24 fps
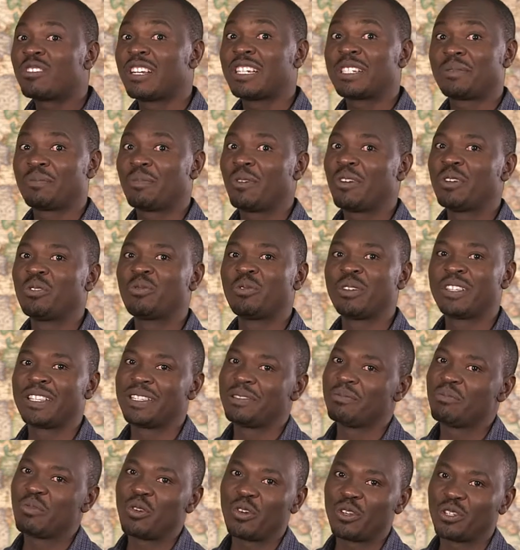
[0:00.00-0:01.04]
respond with
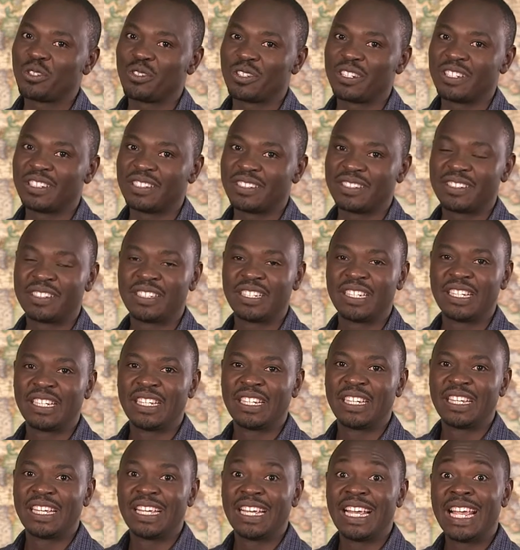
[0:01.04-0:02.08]
emotion.
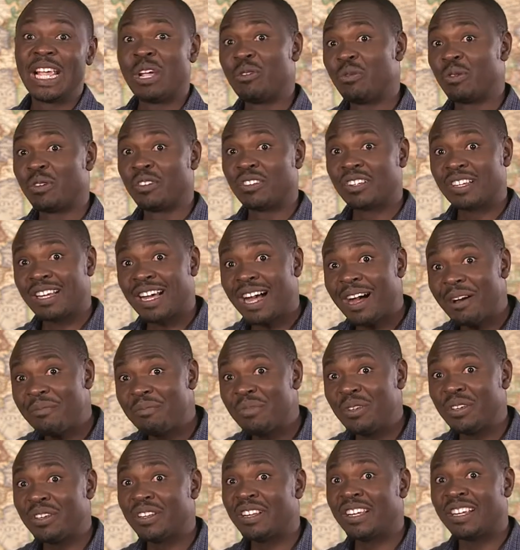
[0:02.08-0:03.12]
He will
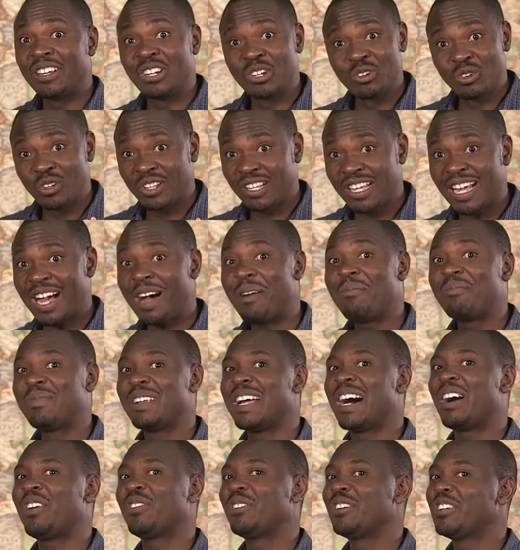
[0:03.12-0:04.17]
calm
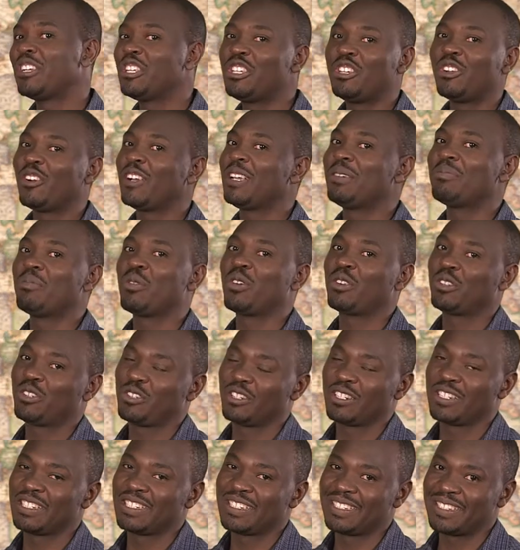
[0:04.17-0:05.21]
down your
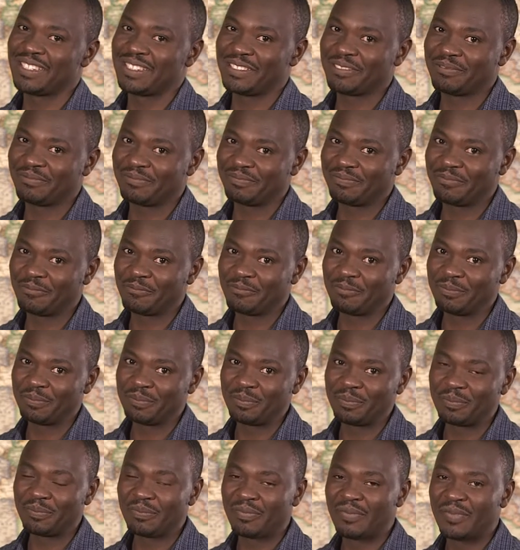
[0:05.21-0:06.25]
emotions.
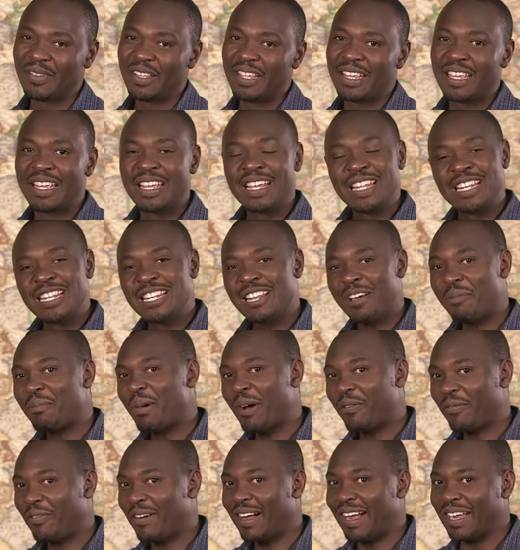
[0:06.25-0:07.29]
Number
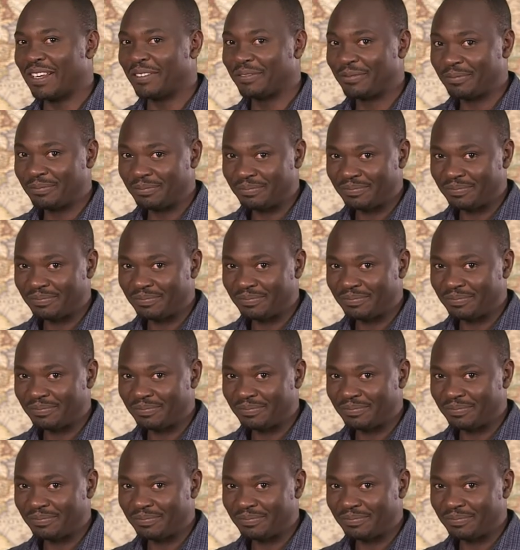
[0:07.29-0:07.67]
five,